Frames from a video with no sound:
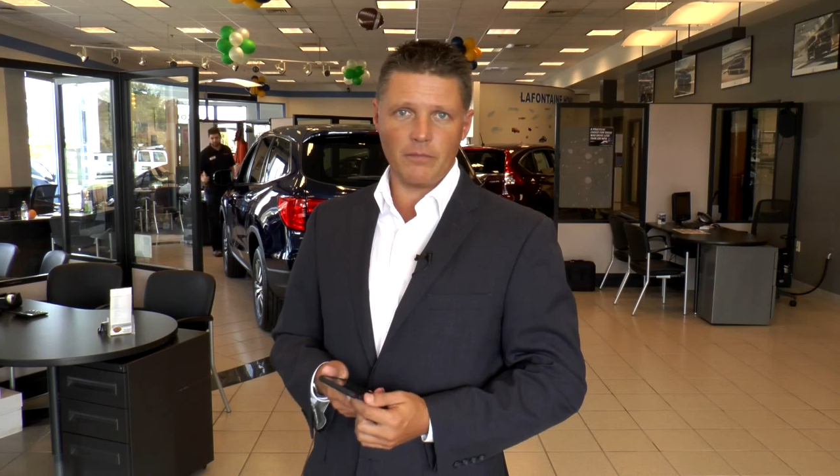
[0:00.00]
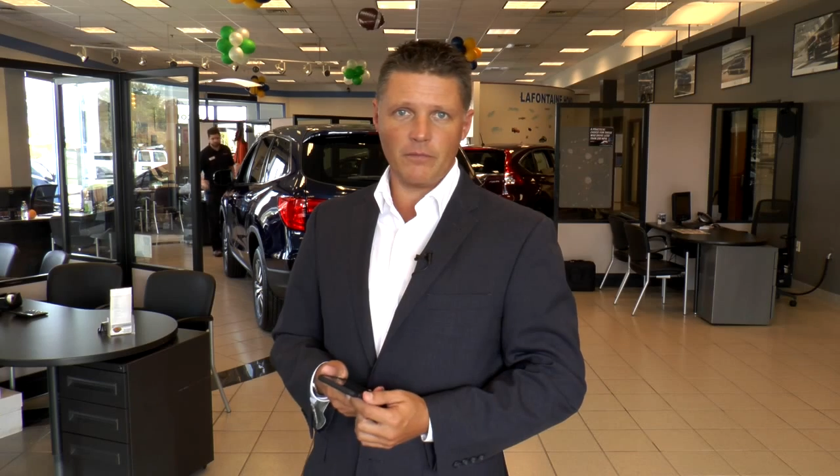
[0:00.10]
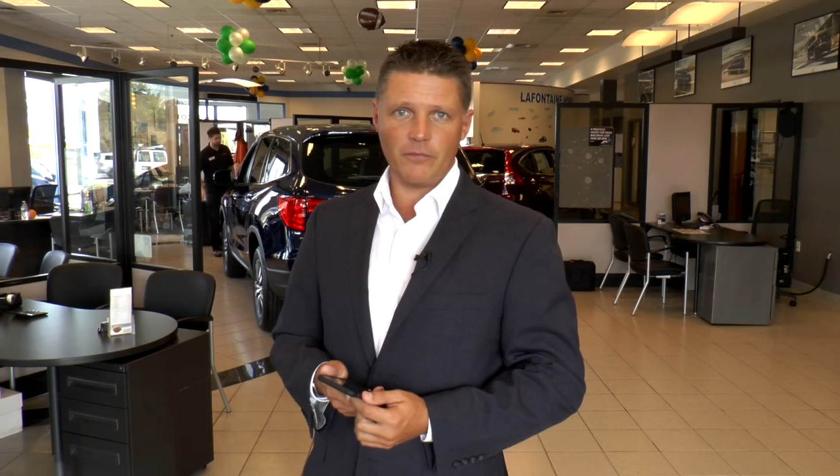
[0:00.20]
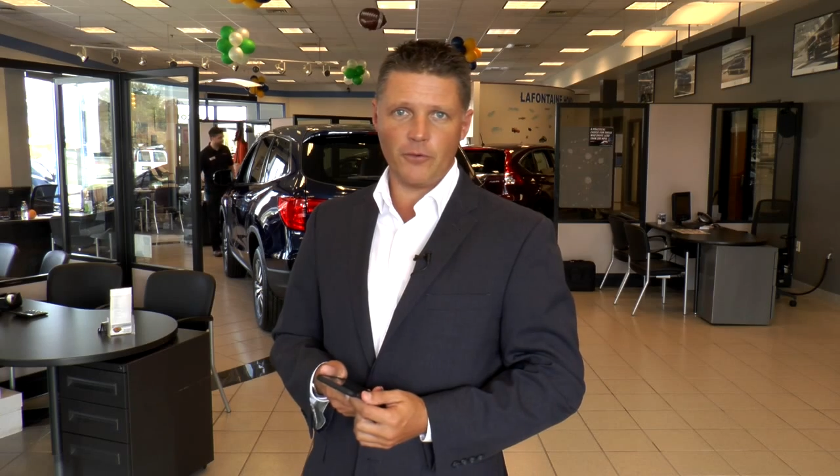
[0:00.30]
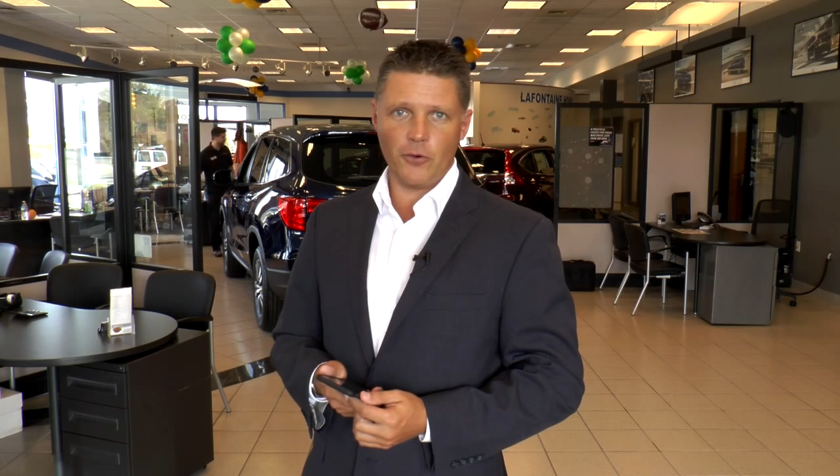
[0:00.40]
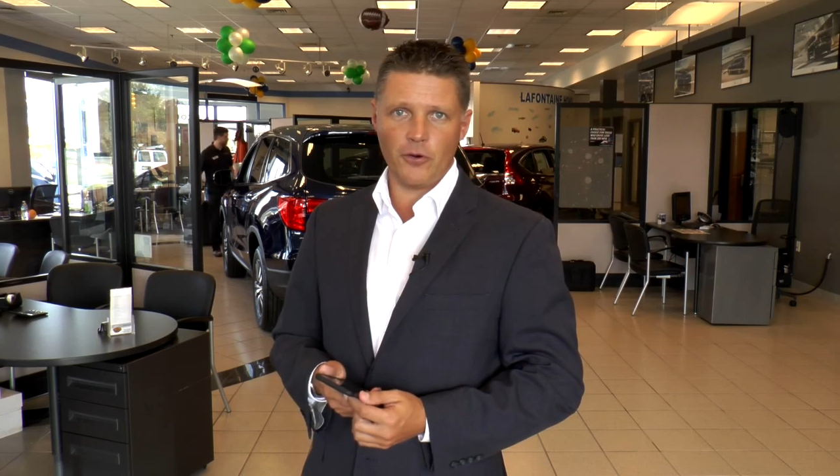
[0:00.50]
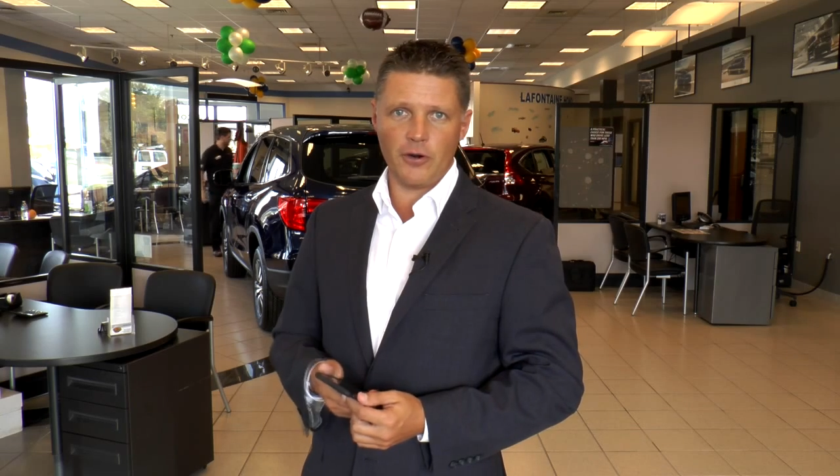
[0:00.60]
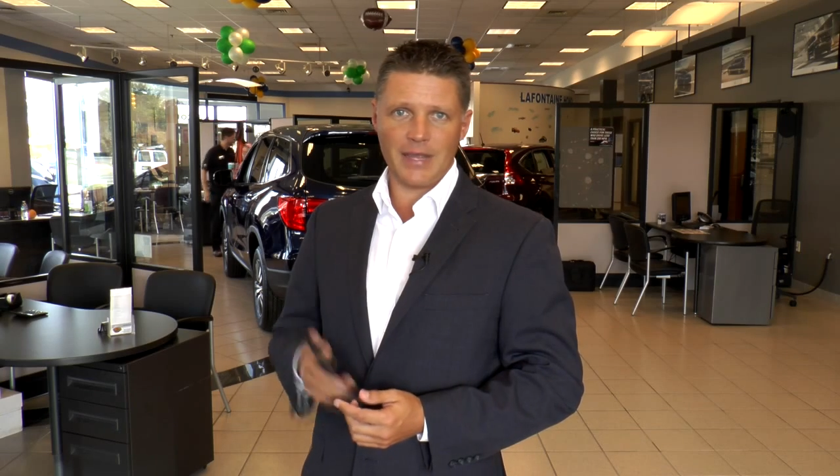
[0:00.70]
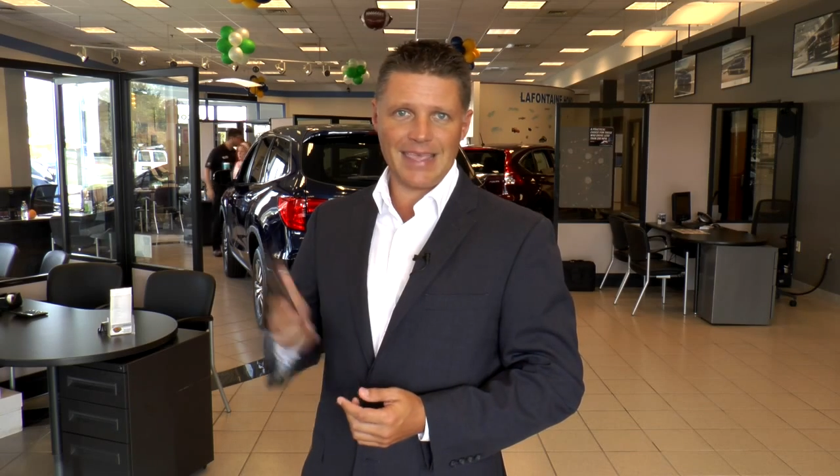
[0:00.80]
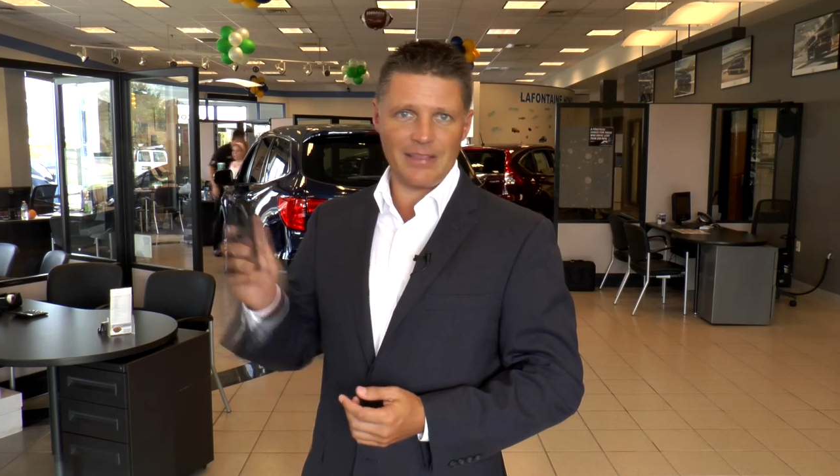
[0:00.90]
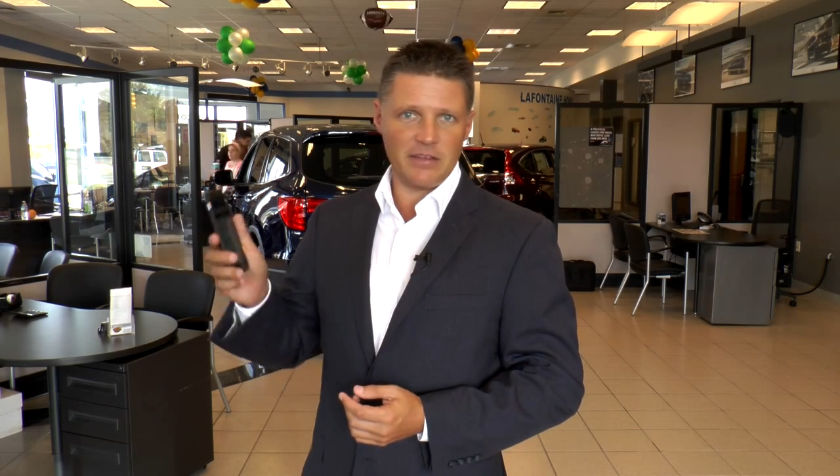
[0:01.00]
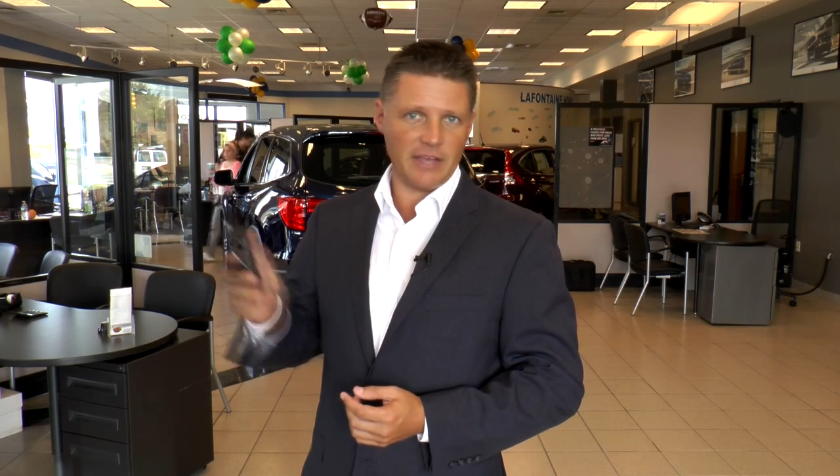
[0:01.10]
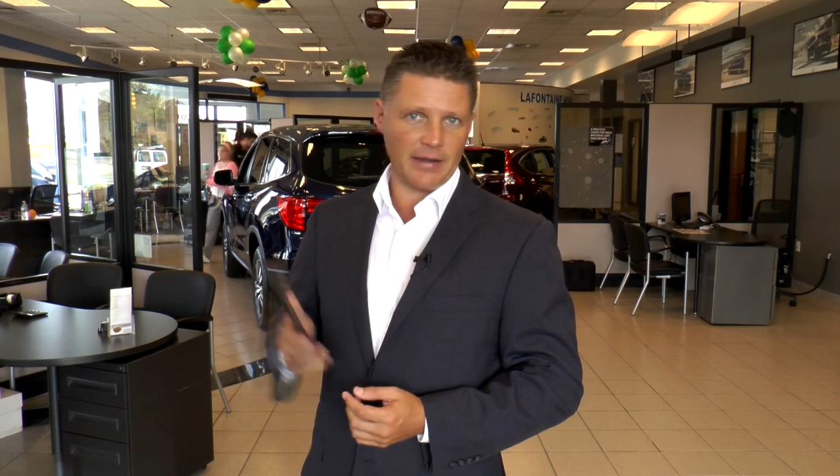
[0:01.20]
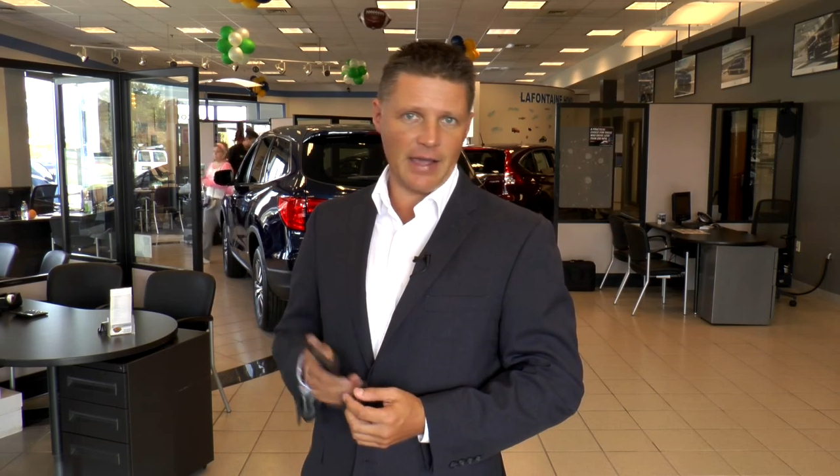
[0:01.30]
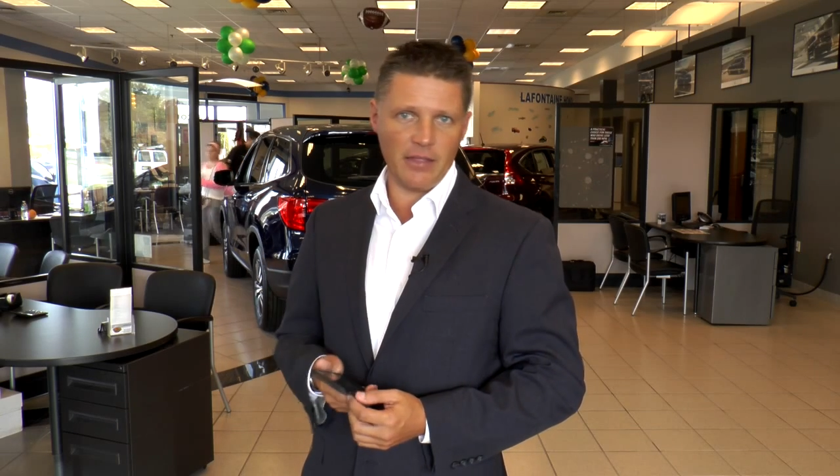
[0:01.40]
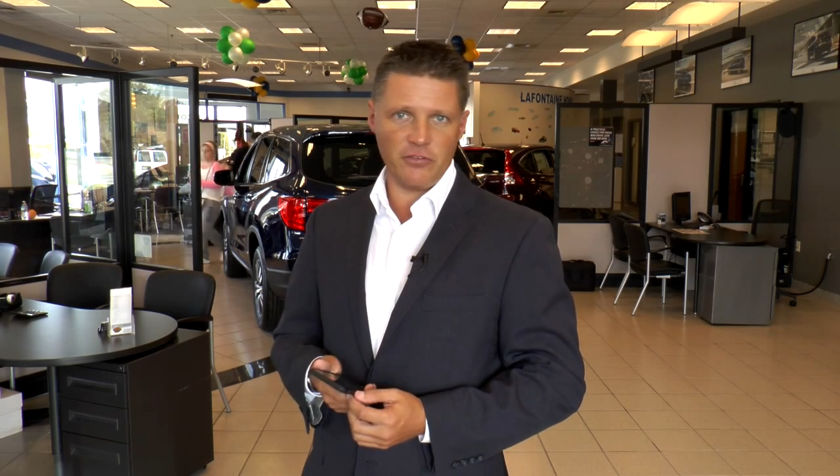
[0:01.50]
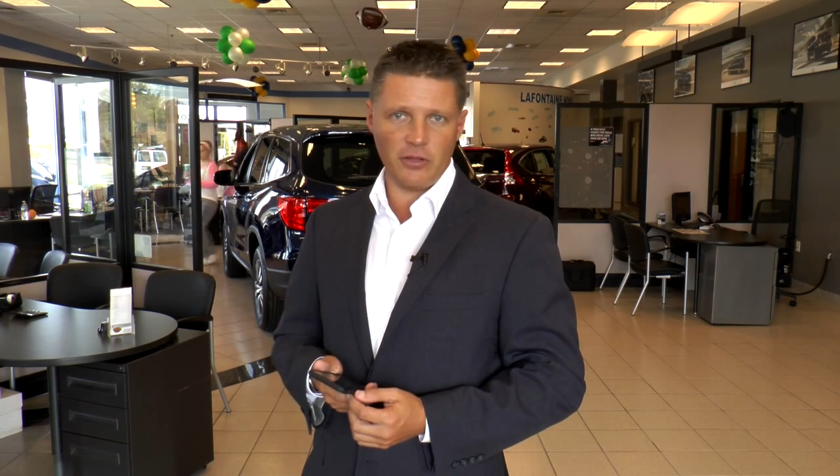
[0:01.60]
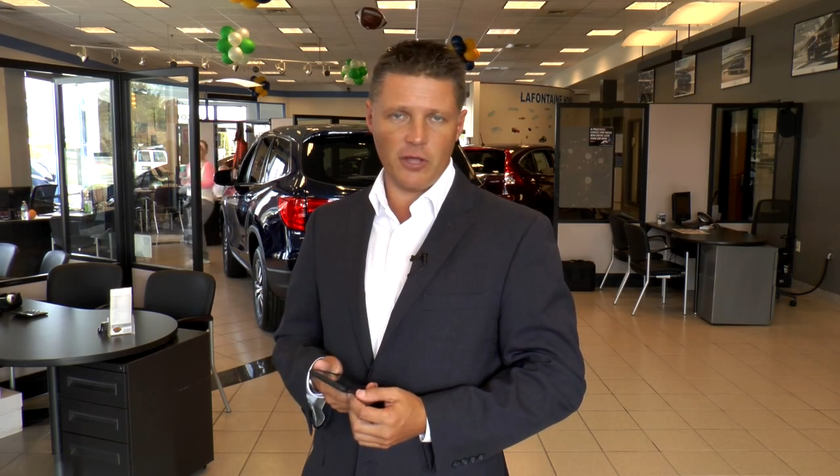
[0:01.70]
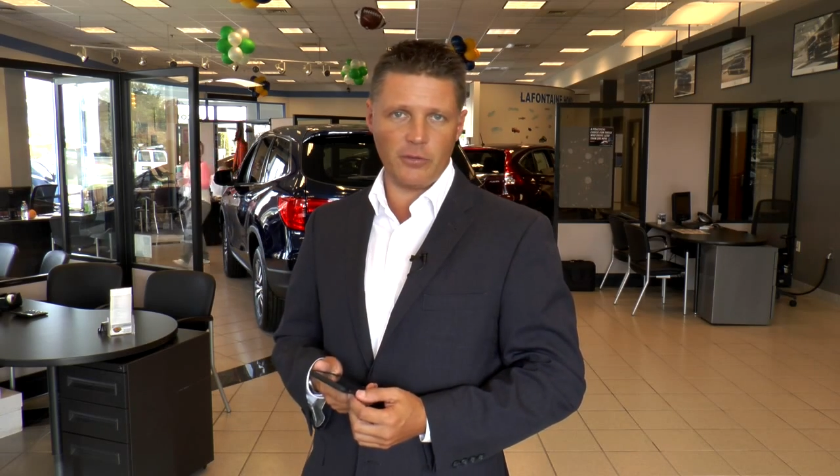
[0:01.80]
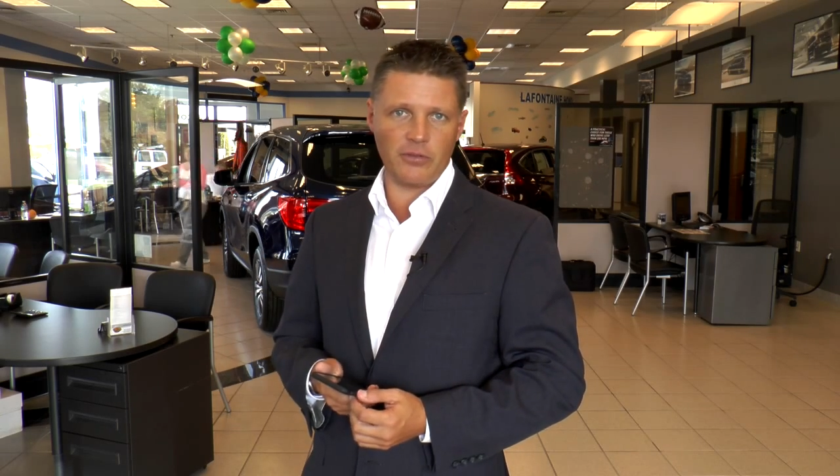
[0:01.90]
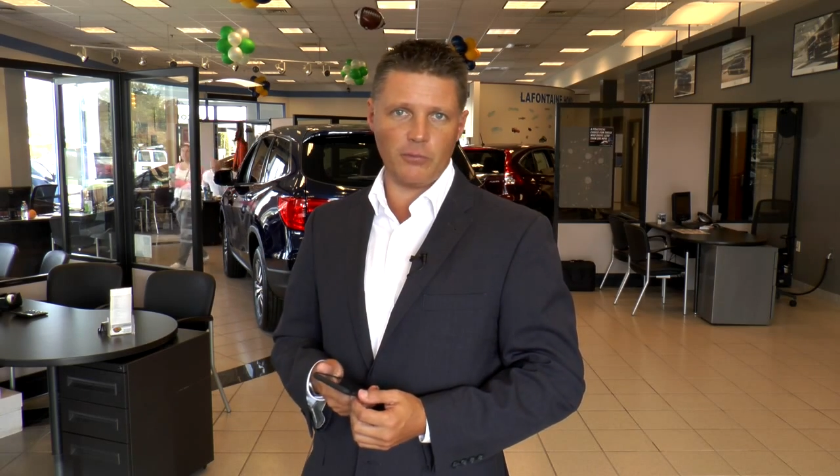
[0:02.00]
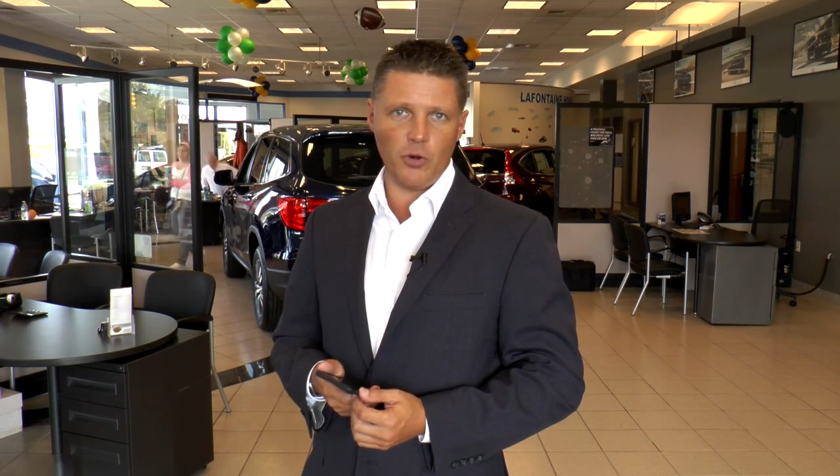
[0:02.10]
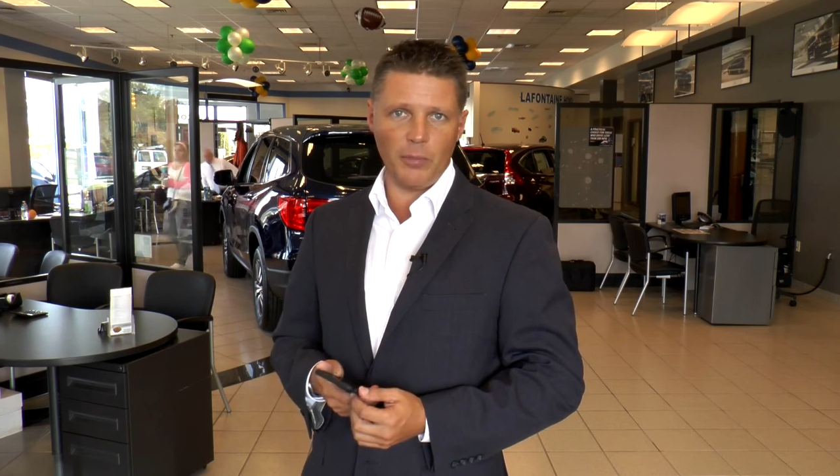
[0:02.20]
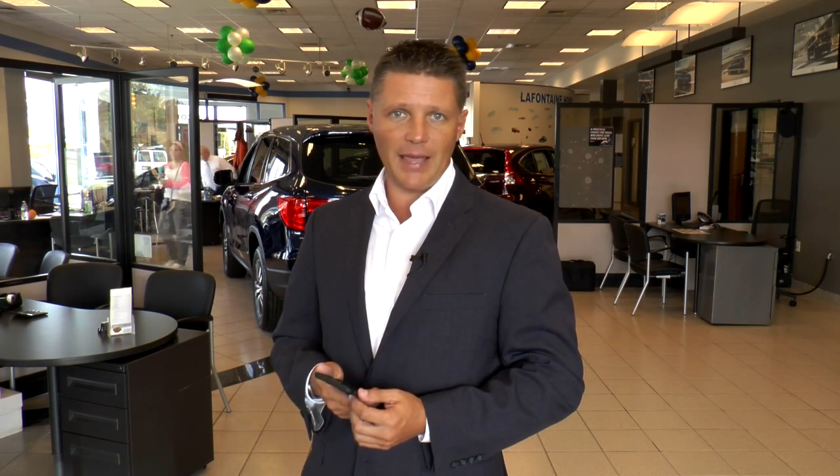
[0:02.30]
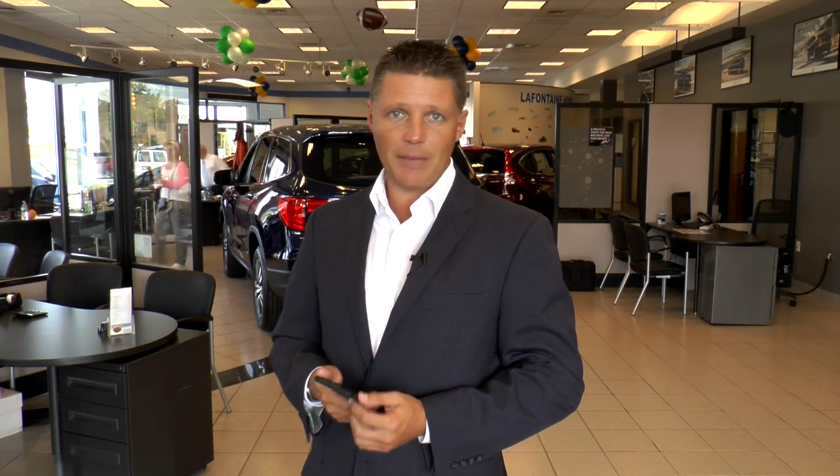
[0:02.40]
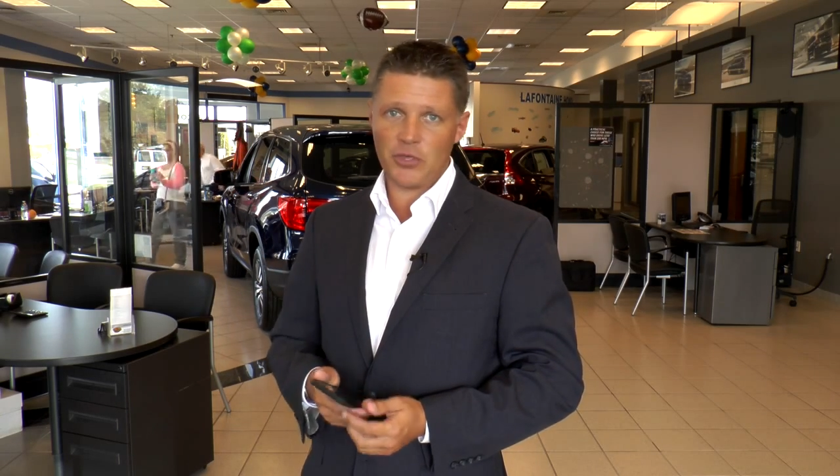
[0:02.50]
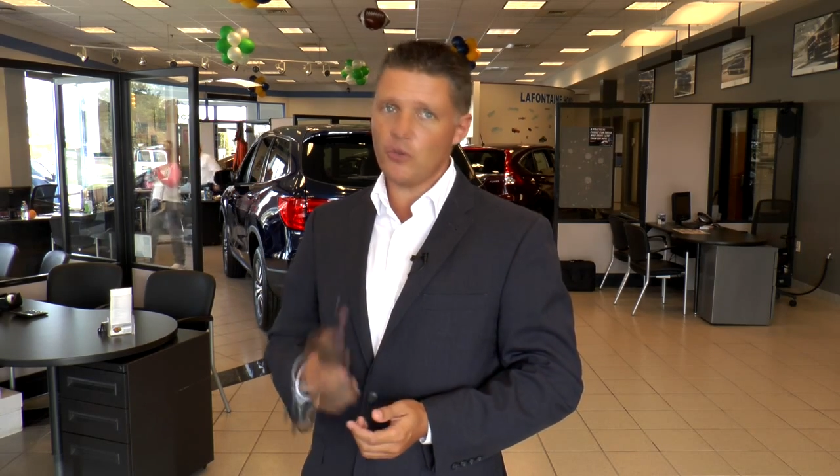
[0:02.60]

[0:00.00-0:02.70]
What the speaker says: for elead technology along with the mobile app.